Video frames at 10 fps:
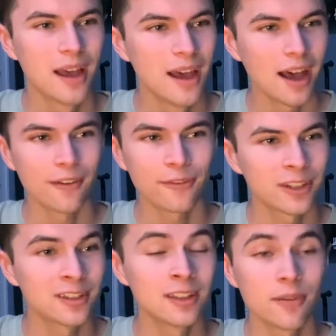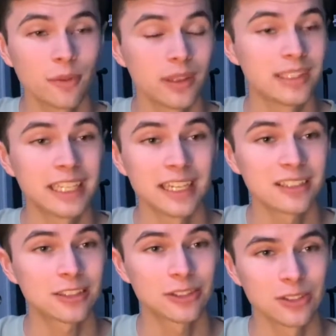I fell in love with the
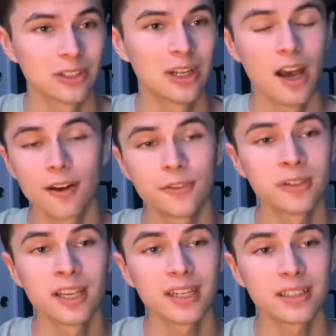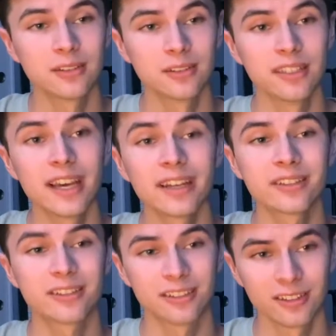texture of your neck and your
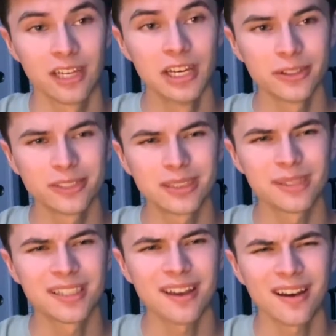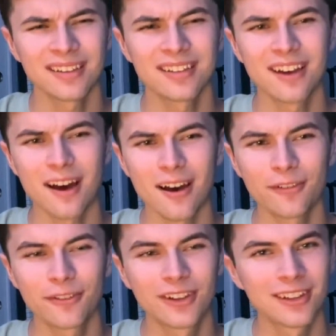nectar. You see me nodding off.
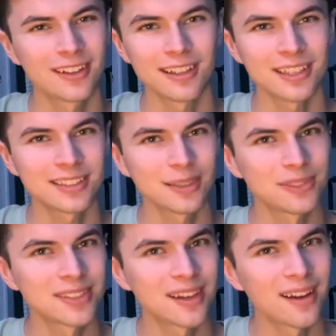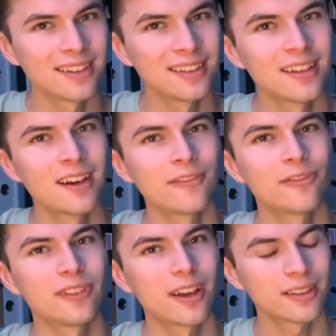Last night was not enough.
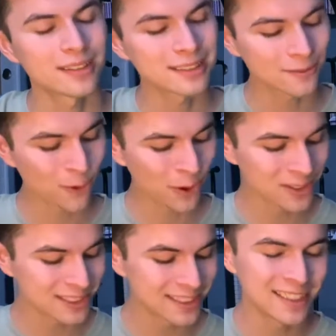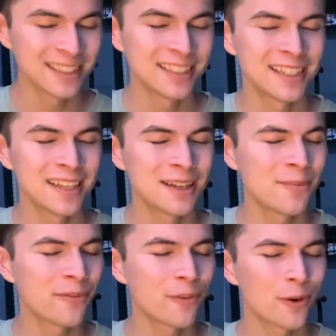Nothing's foreseen and
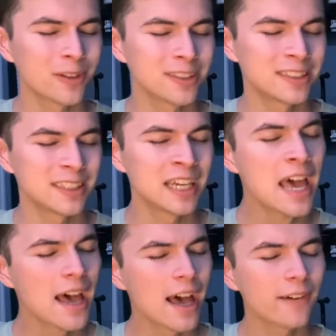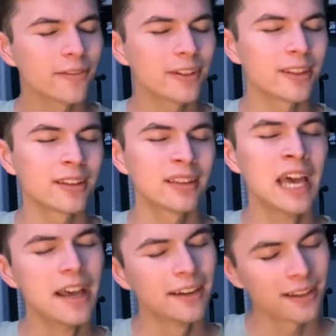I'm forcing everything.
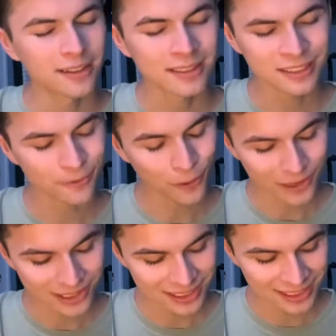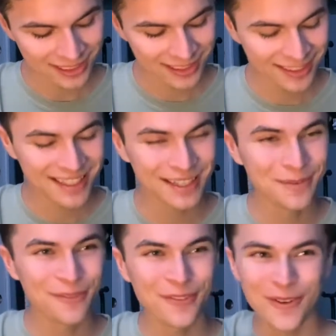Nothing's foreseen and
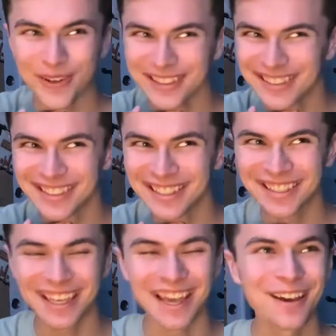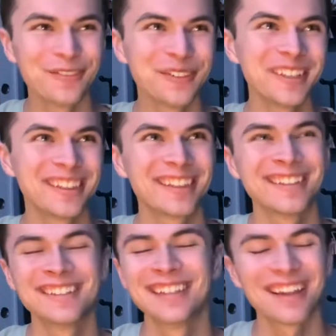I'm forcing
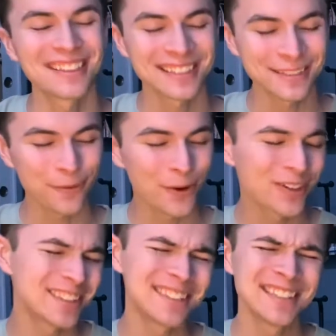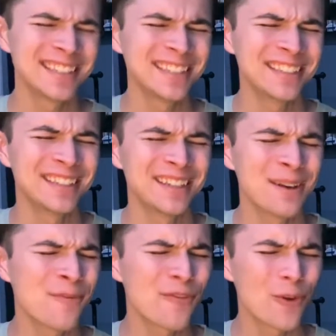everything. Nothing's foreseen and
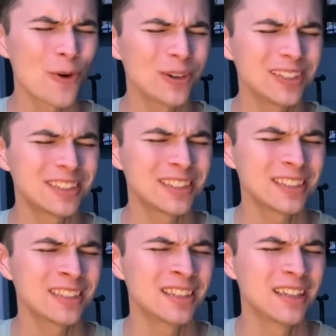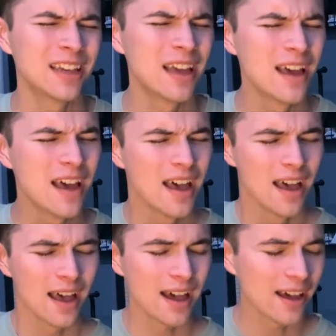I'm forcing
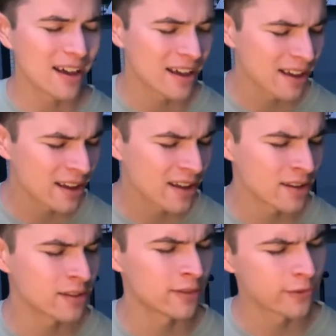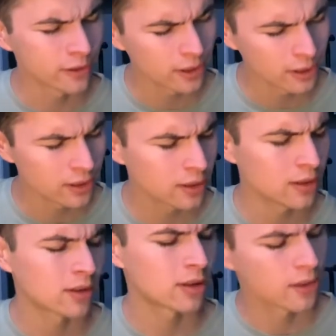
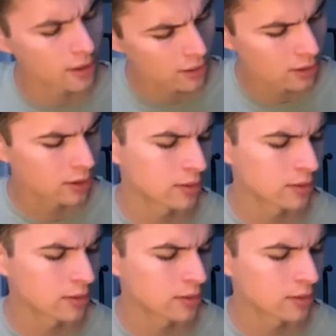everything.